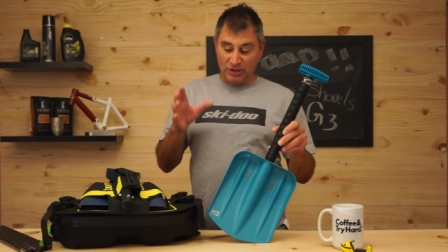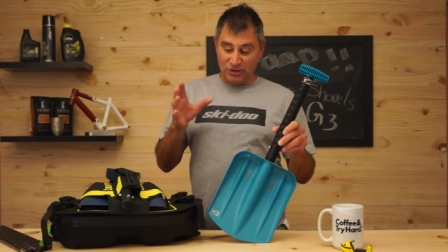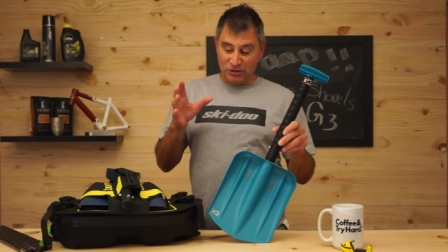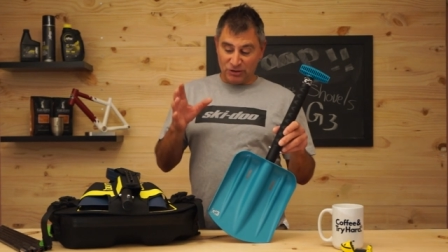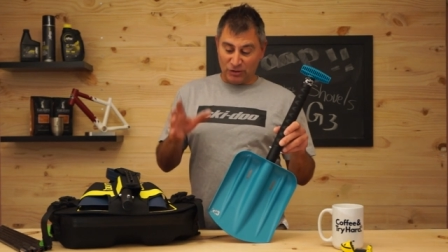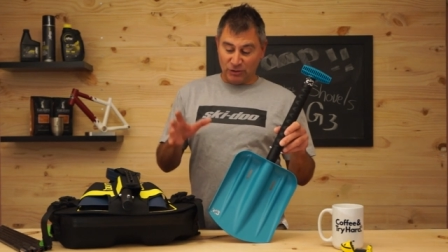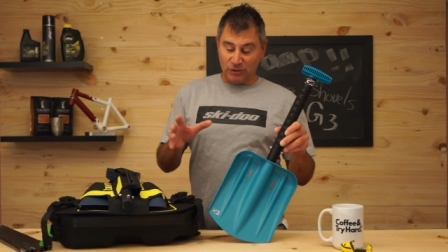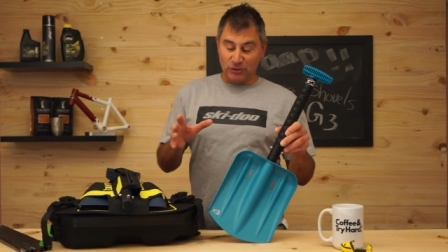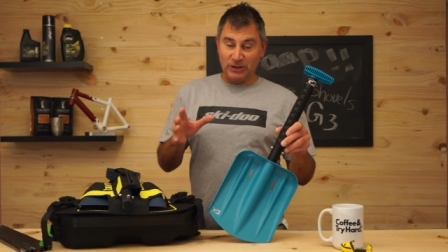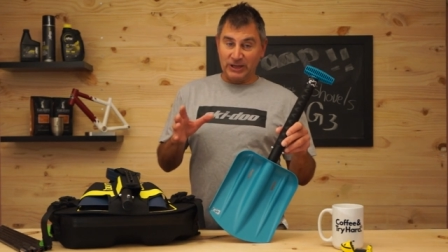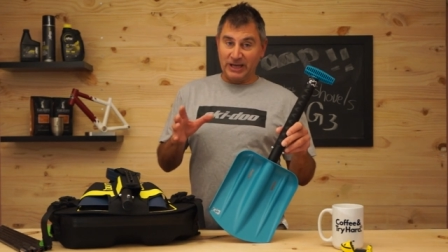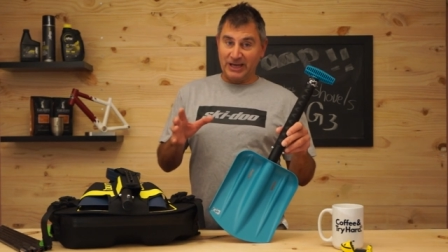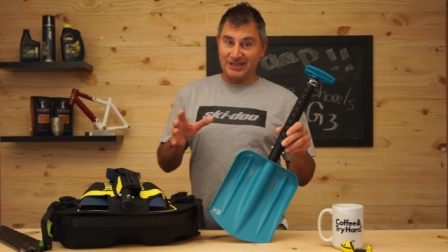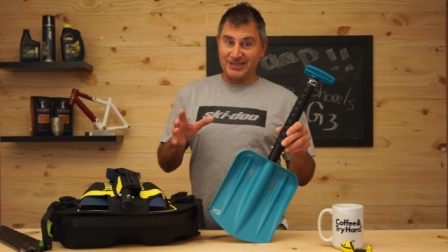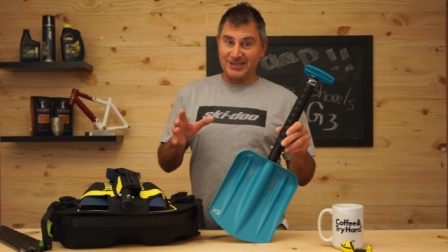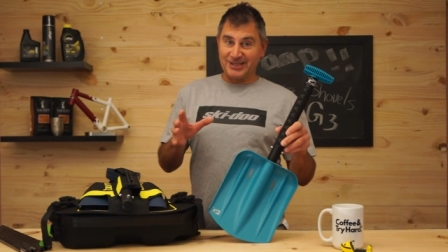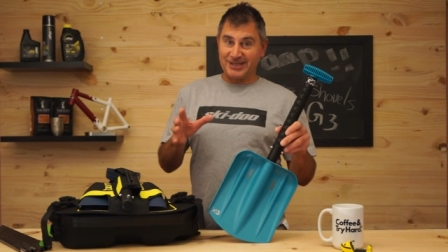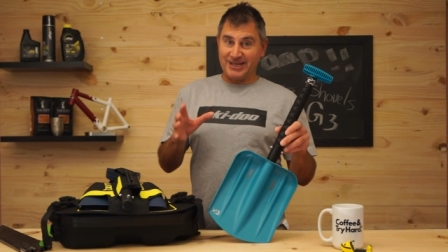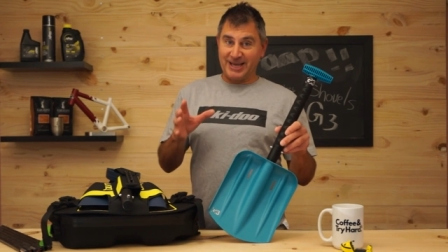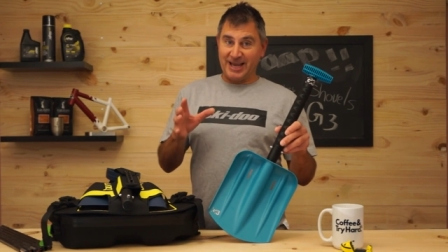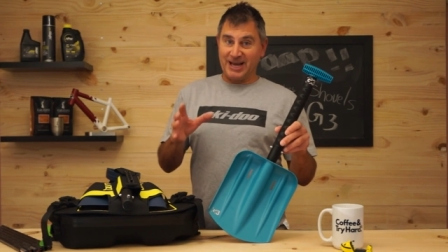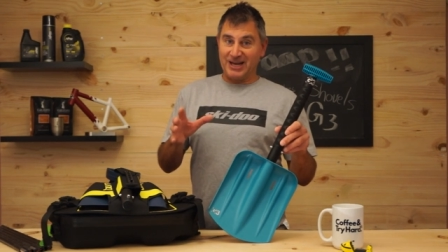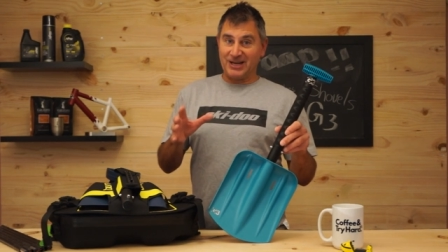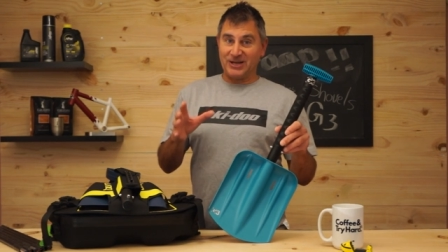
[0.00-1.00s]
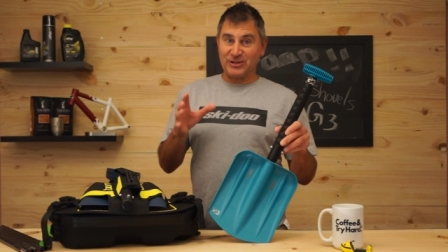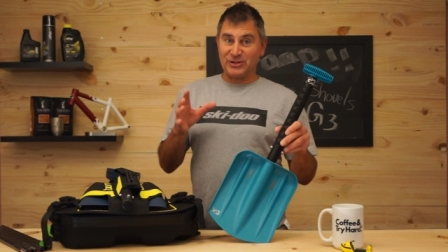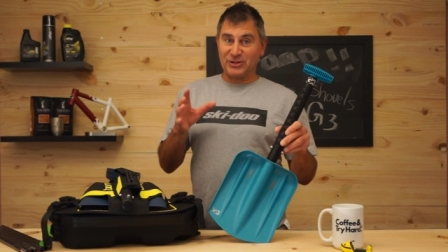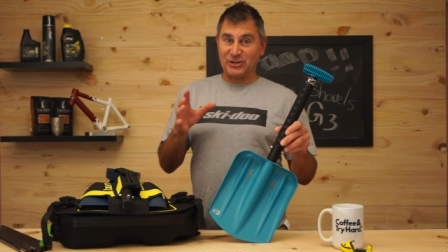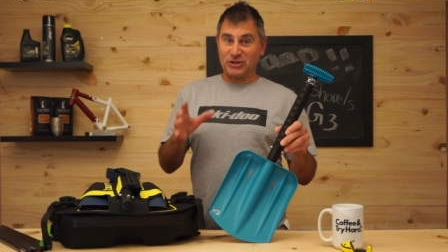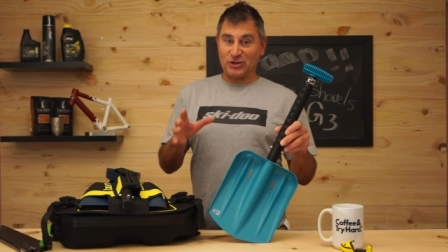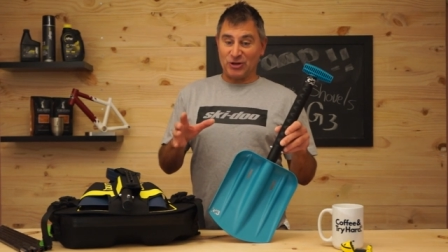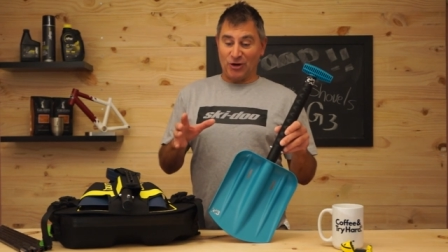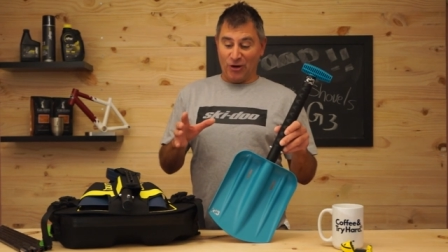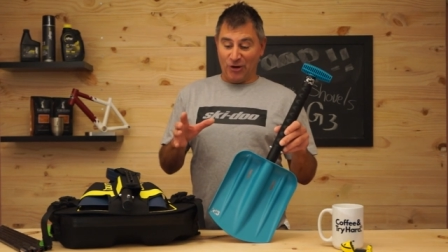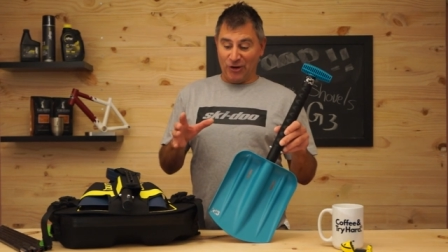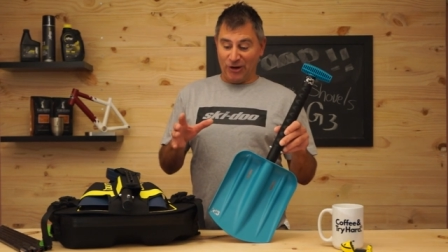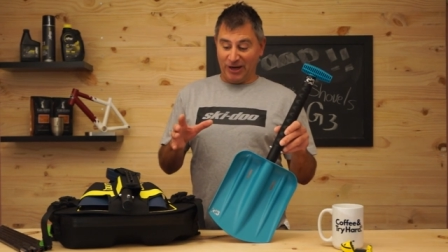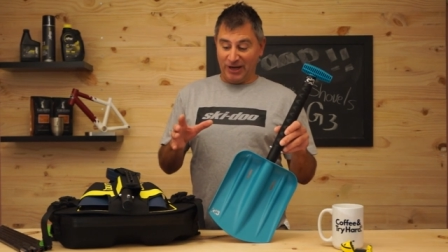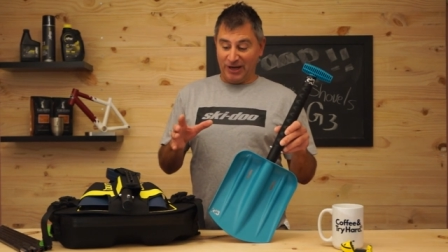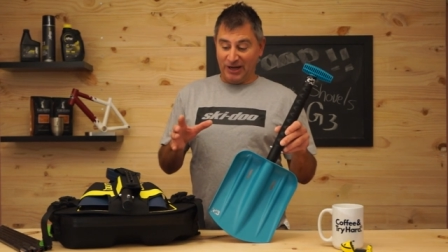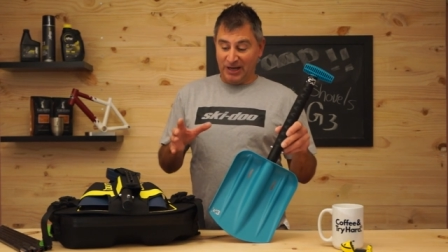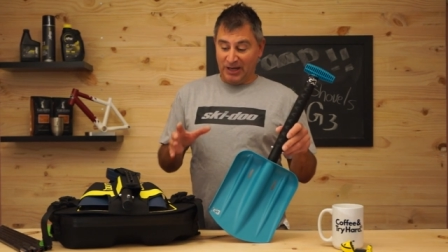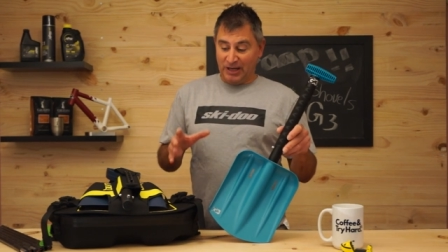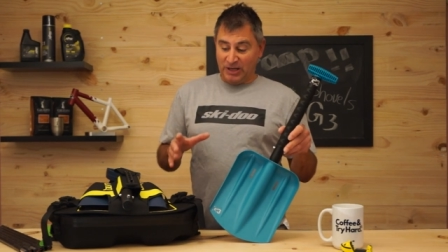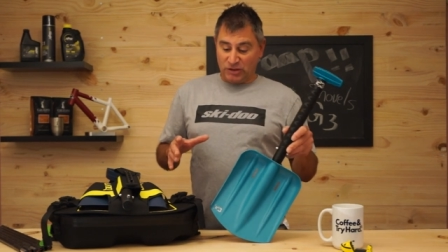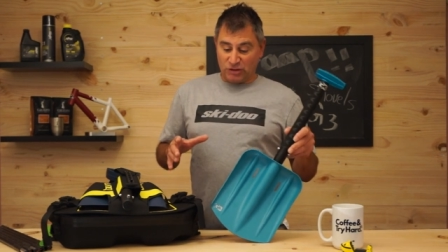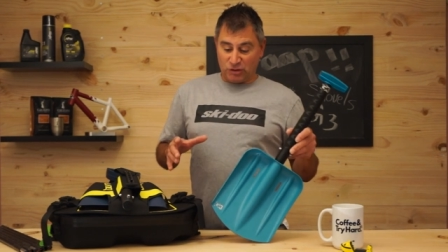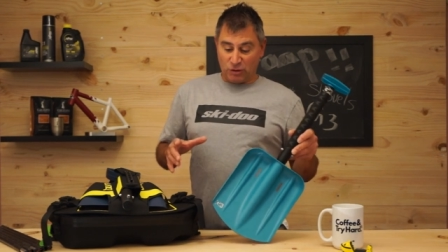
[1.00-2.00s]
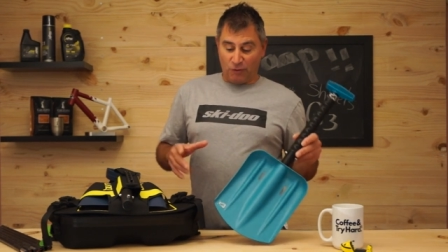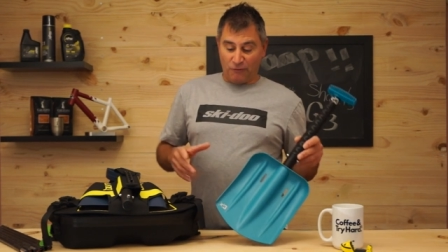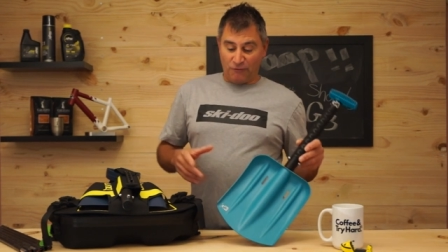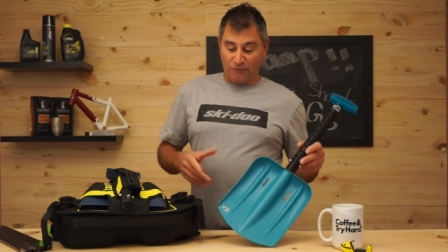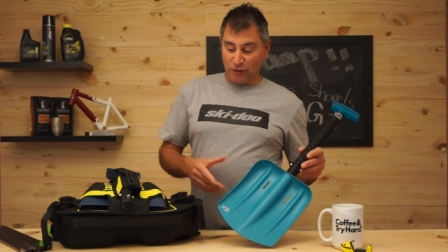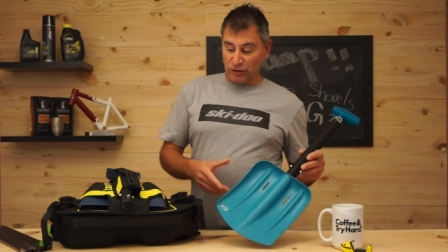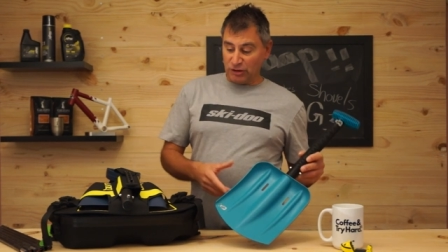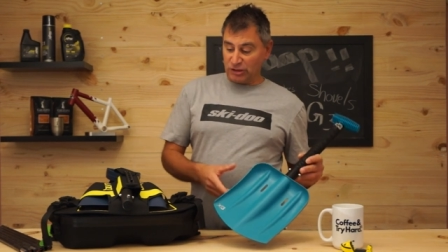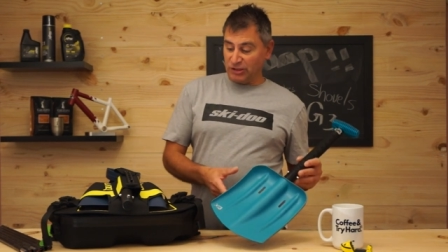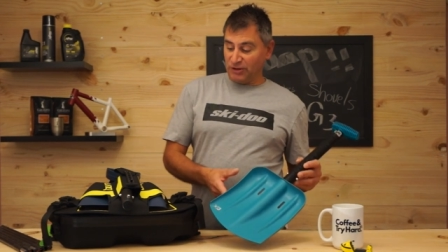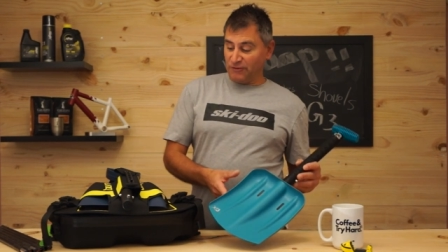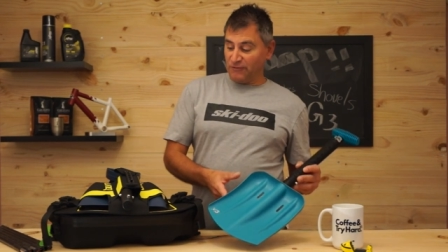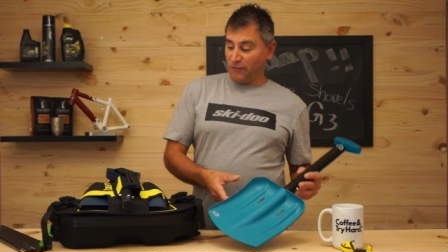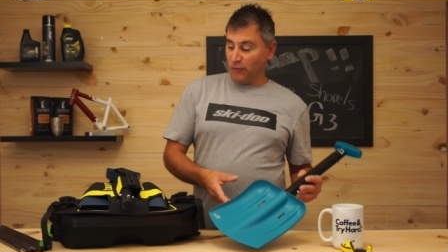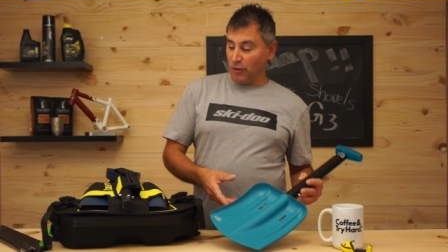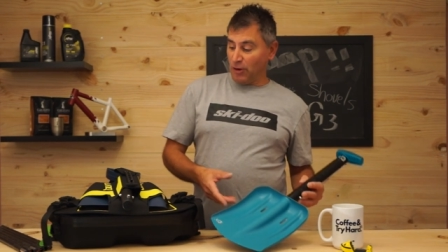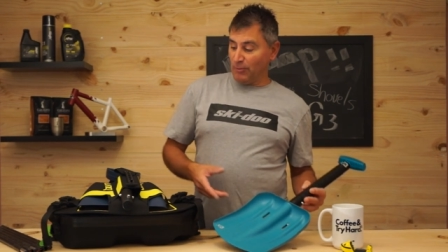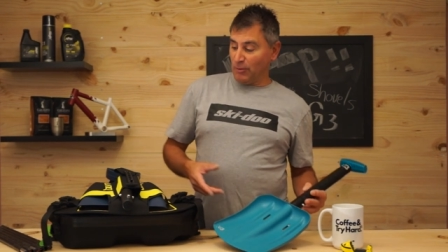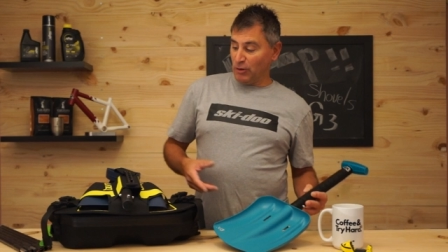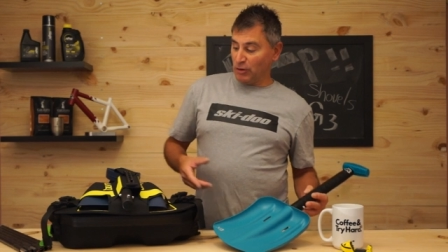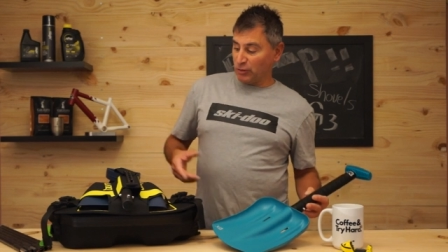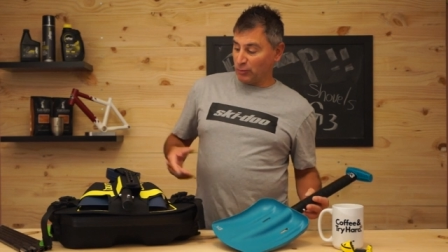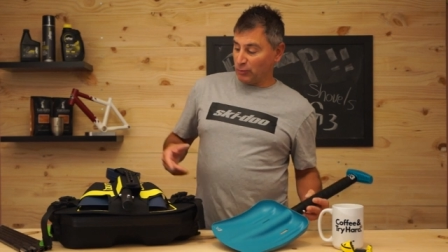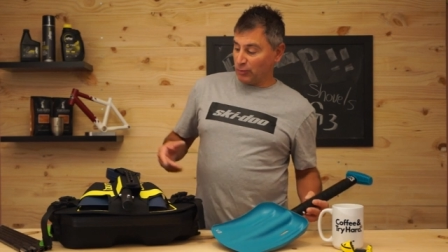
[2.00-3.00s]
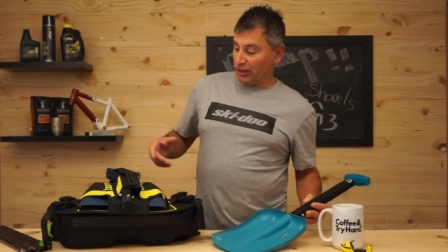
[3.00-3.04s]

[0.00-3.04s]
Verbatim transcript: So let's get started. So first and foremost,